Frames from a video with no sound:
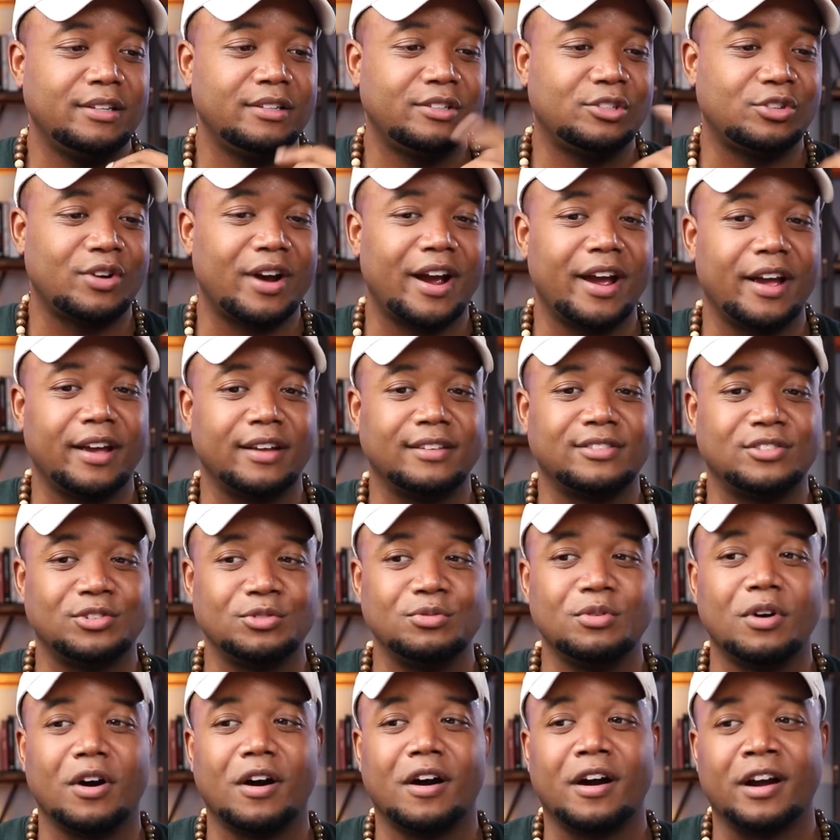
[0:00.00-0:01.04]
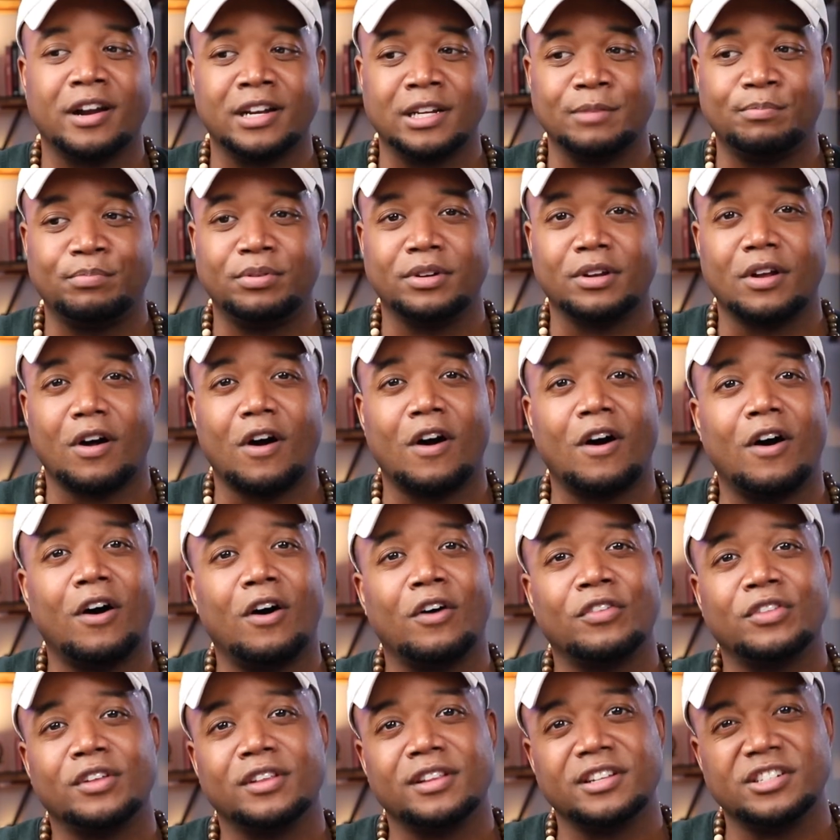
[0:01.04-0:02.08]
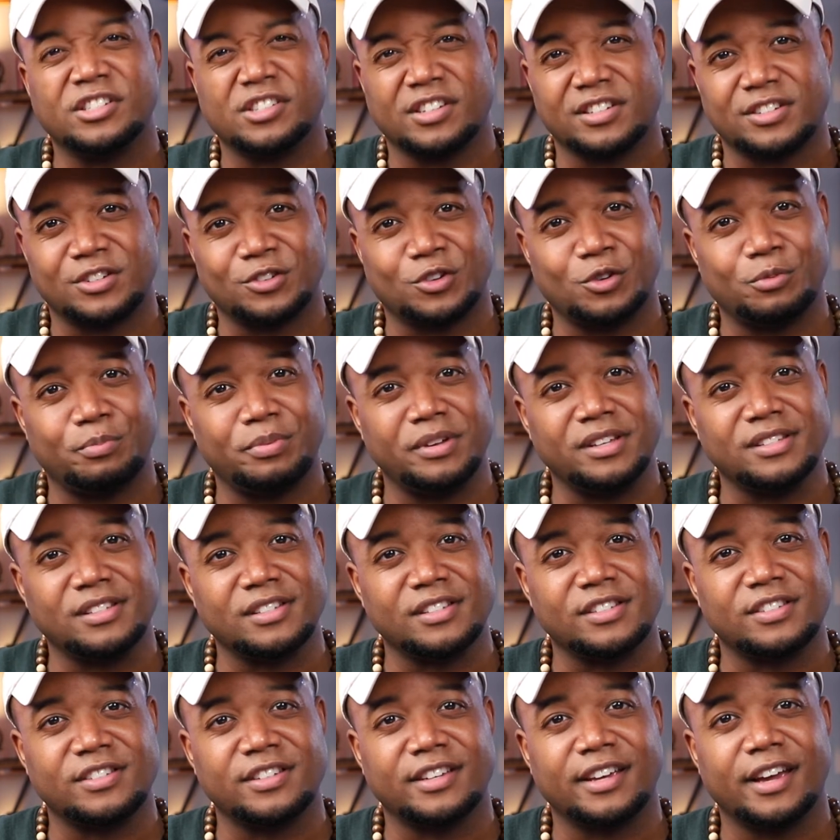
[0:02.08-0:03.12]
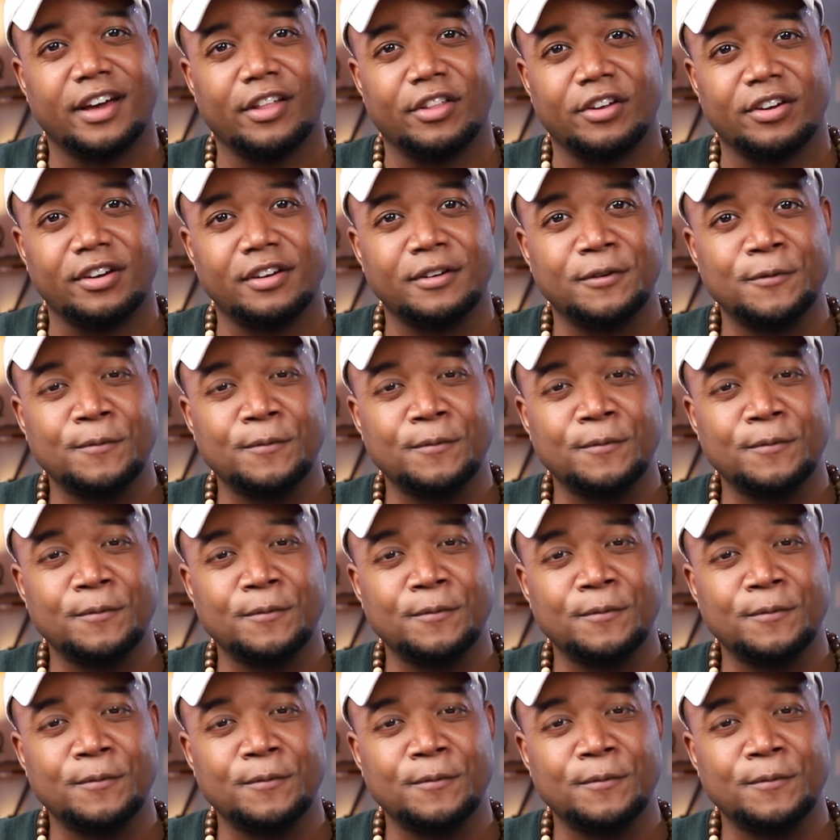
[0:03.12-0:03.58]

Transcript: trying too hard to put all the logistical pieces together,